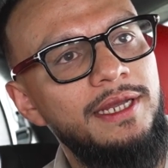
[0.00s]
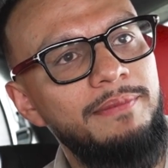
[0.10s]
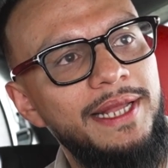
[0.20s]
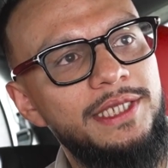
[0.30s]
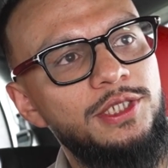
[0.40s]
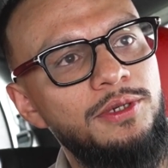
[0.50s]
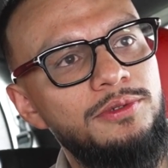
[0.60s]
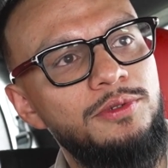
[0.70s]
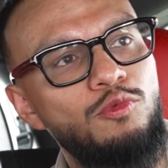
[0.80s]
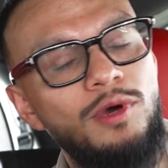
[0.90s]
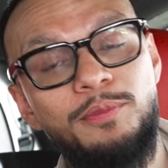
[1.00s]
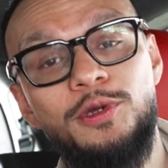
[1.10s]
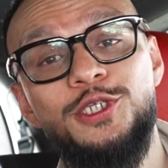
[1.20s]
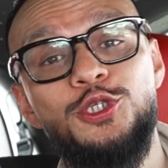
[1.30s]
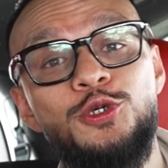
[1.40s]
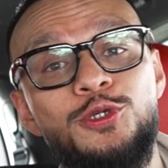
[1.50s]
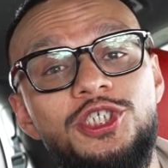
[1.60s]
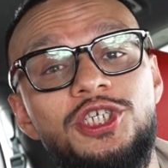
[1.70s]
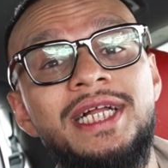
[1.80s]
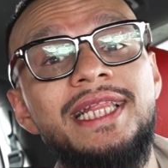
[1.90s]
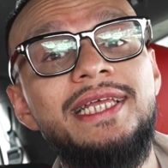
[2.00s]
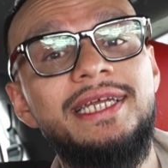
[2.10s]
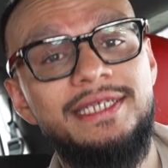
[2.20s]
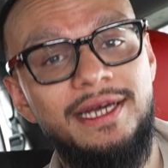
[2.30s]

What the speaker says: Blackstone, $1.2 trillion.